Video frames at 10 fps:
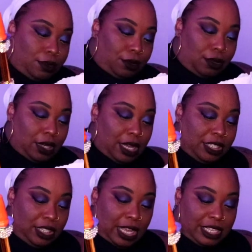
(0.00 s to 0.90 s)
Ooh,
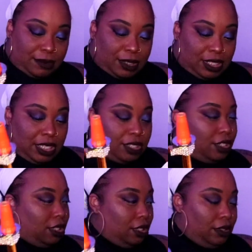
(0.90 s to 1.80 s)
I should have got some
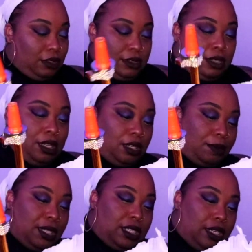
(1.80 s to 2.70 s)
scissors.
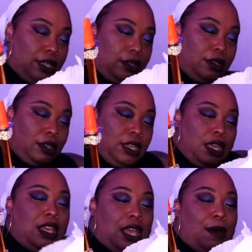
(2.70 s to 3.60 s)
Let me
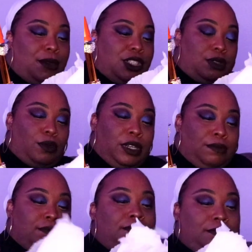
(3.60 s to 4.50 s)
see. I'm going to just wear
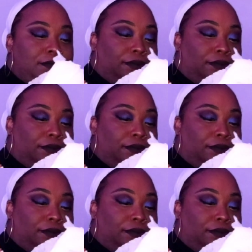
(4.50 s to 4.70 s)
it.